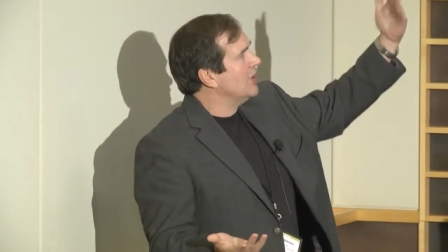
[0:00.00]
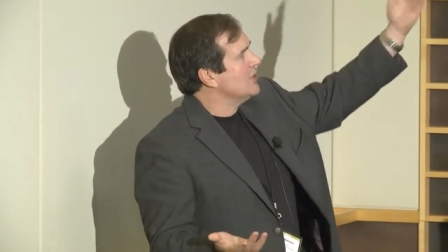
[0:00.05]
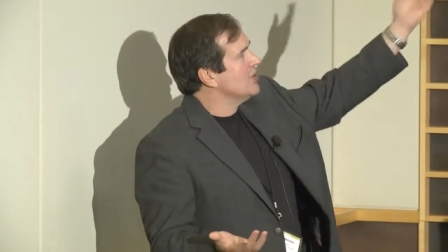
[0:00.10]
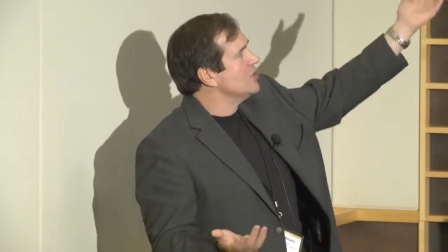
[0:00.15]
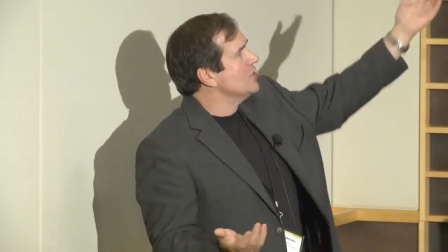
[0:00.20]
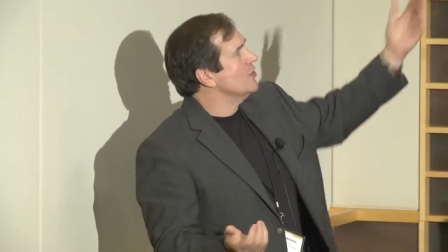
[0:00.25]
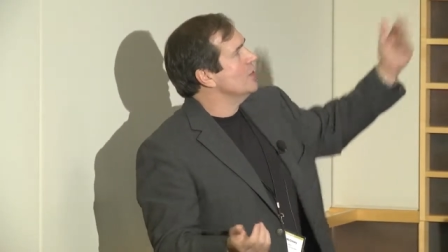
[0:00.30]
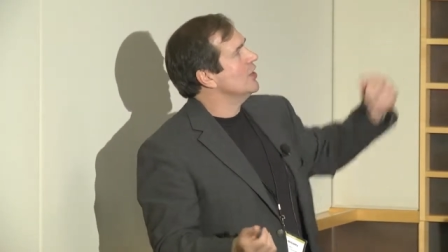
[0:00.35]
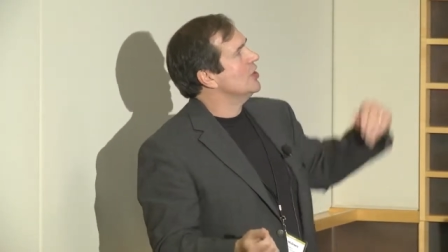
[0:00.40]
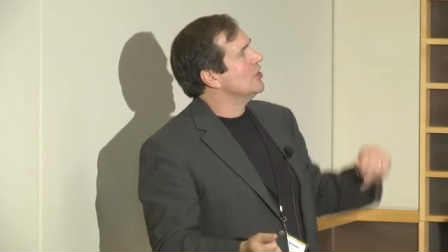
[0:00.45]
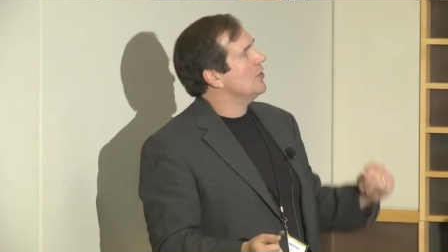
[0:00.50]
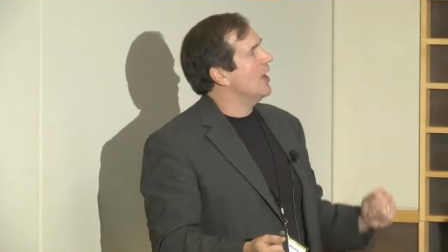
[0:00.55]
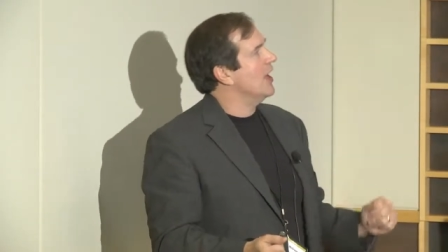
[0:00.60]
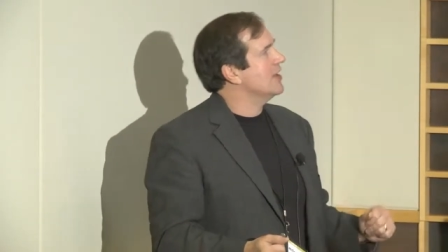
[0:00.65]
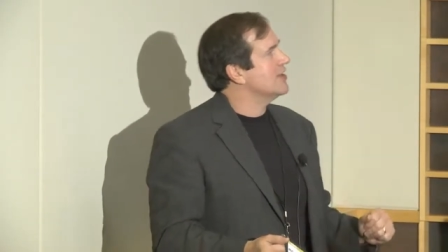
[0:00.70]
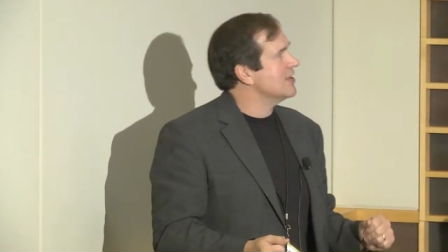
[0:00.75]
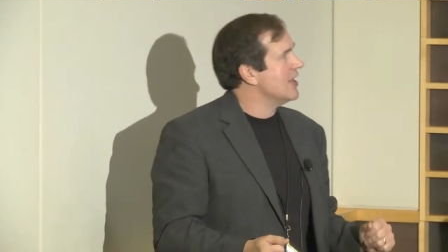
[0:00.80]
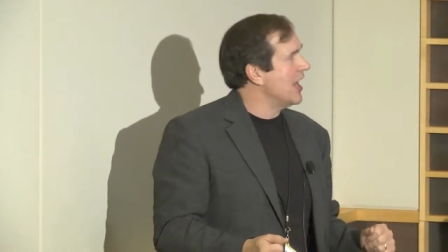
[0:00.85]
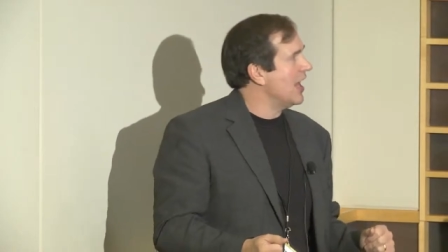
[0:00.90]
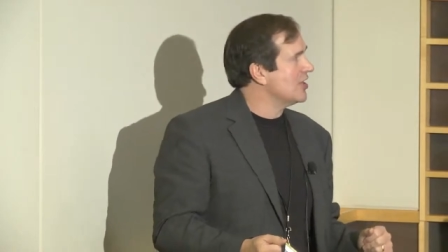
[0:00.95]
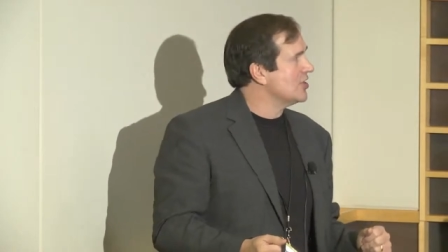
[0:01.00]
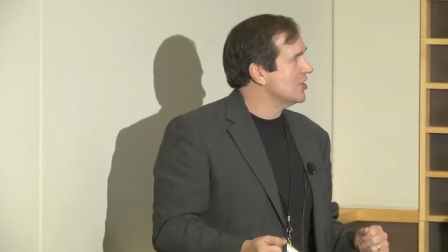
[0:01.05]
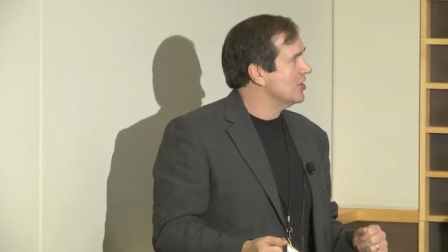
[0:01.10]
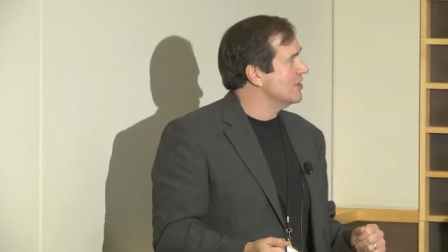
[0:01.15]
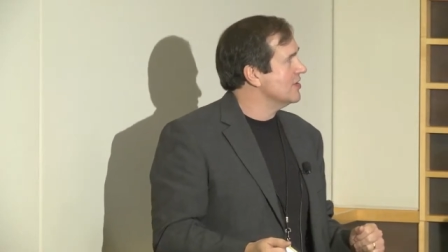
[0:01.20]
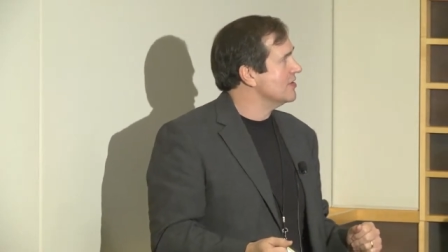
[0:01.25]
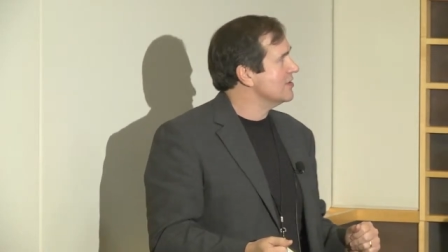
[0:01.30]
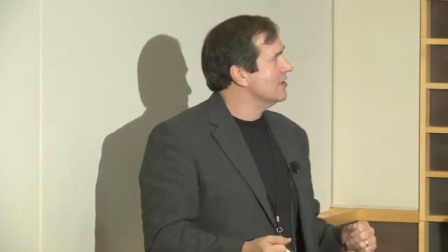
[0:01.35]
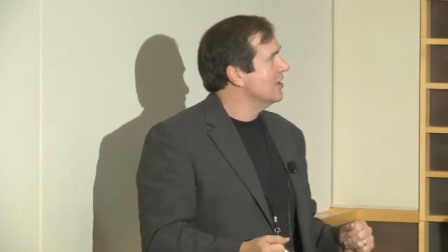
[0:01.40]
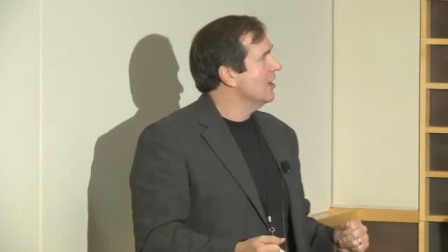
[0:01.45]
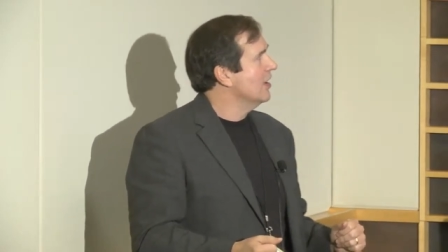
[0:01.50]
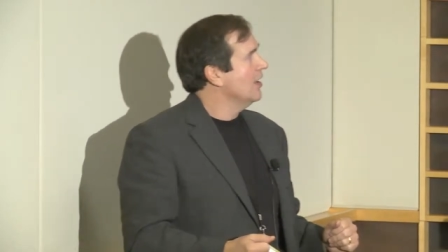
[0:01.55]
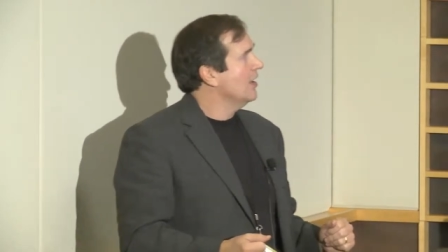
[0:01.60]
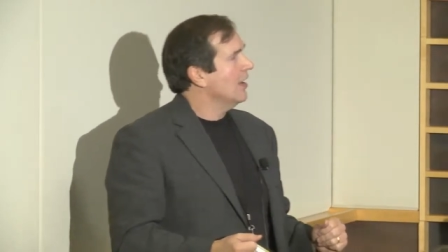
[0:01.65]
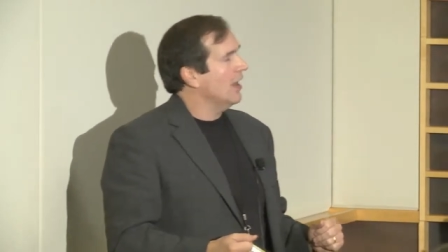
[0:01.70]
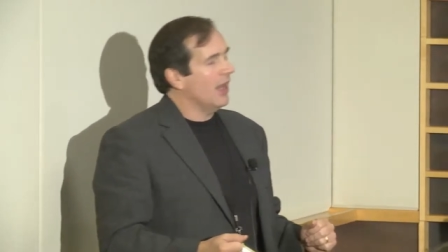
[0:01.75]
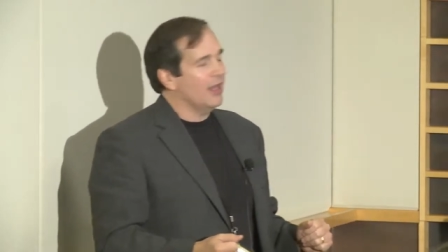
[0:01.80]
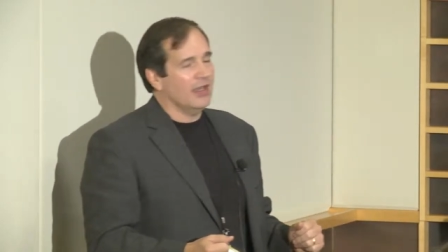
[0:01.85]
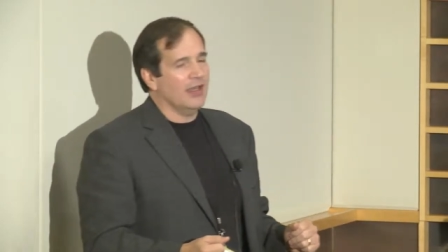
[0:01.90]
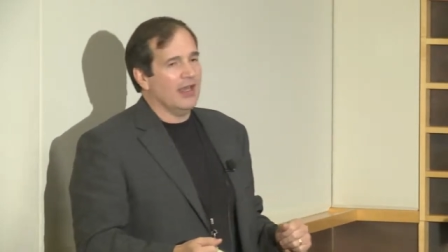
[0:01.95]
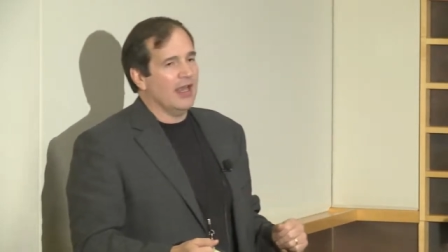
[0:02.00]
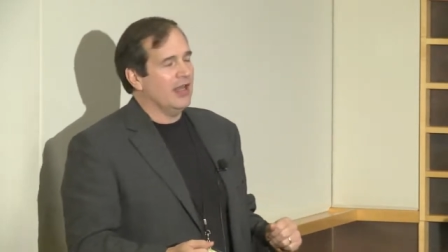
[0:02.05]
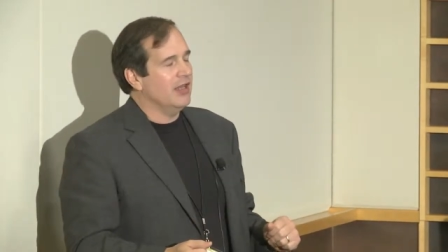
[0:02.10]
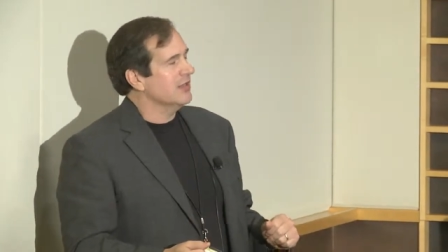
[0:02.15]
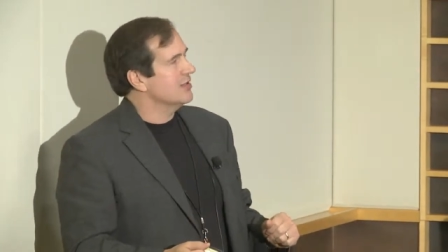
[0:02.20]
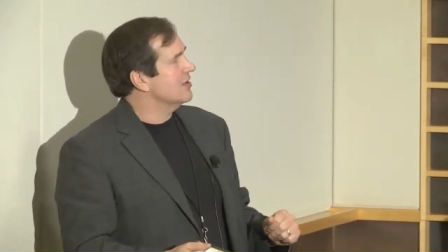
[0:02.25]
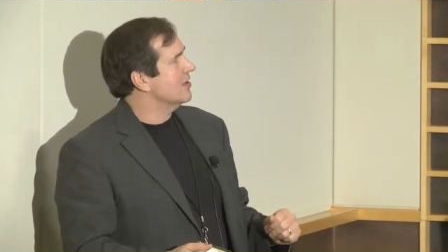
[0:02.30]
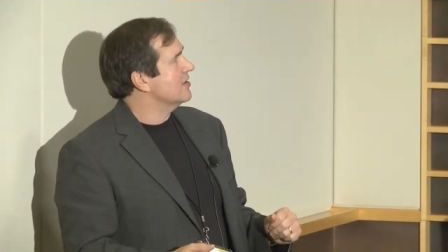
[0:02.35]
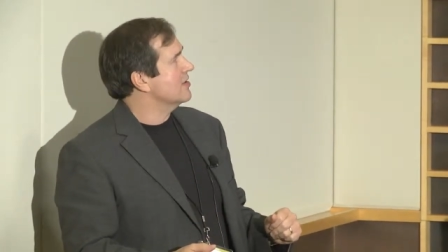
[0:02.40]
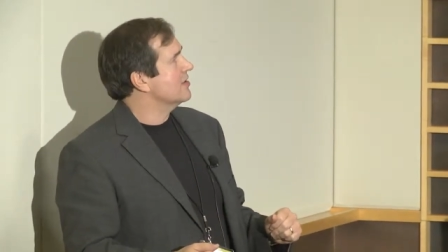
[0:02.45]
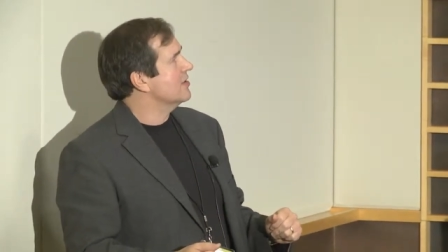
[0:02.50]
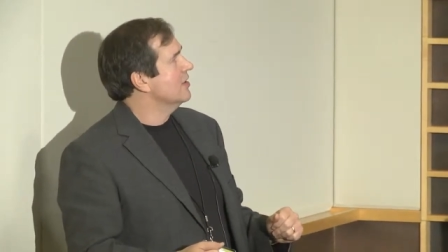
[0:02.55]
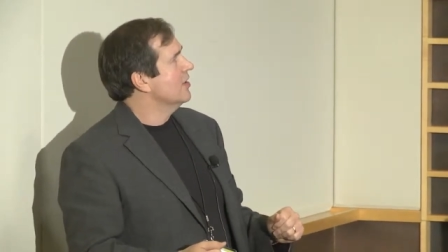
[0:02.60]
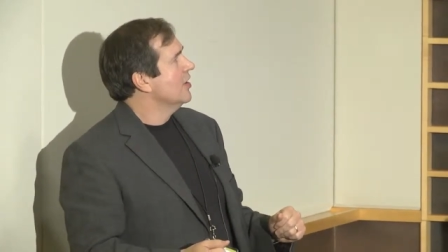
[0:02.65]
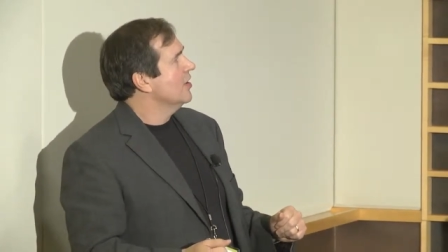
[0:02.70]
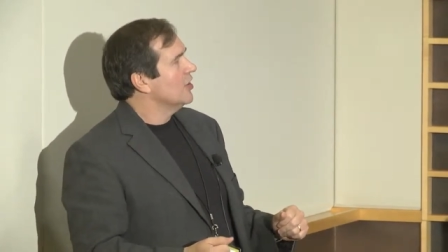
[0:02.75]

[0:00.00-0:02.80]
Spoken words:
just doing transactions and analysis.